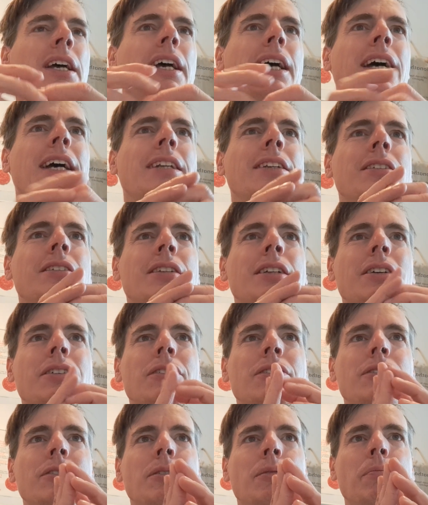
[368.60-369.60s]
And there
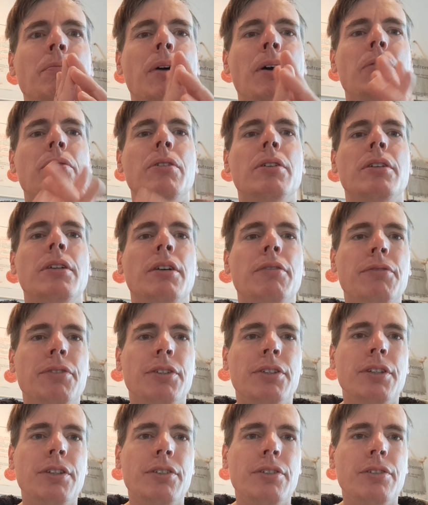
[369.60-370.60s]
are some power
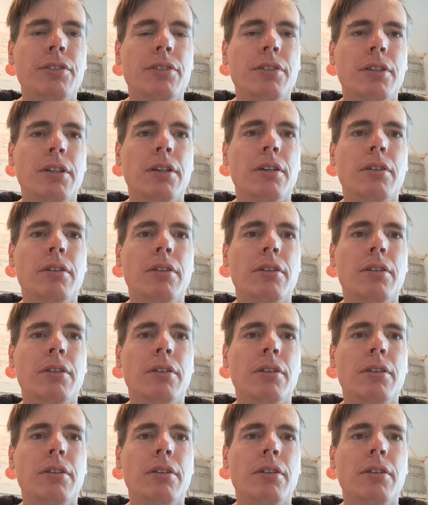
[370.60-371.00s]
deficits.